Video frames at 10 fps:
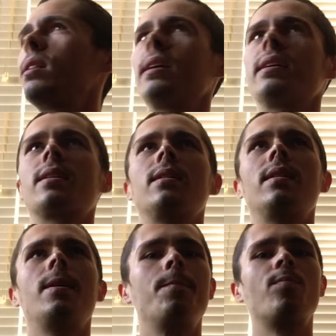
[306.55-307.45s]
Like,
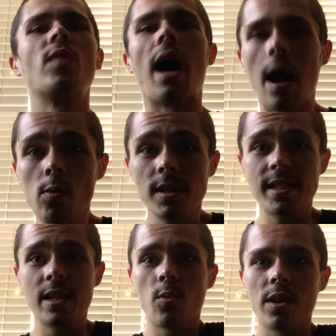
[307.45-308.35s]
I want to
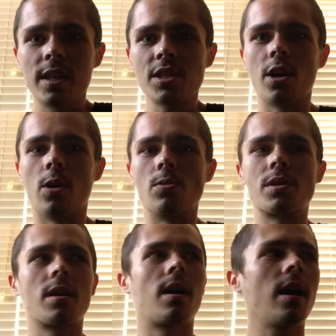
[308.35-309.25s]
see where this goes.